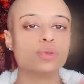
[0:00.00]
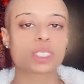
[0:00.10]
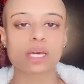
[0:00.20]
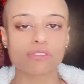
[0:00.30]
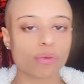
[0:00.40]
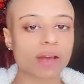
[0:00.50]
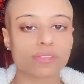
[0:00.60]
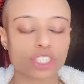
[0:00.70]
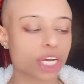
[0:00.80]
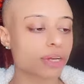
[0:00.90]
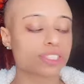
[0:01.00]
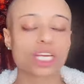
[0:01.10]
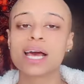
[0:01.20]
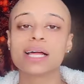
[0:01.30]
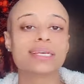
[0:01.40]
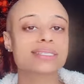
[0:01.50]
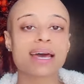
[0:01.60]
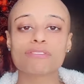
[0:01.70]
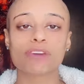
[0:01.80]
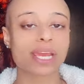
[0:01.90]
do stuff throughout the church
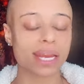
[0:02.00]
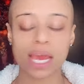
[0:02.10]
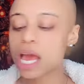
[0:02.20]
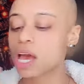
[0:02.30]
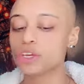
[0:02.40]
let's not forget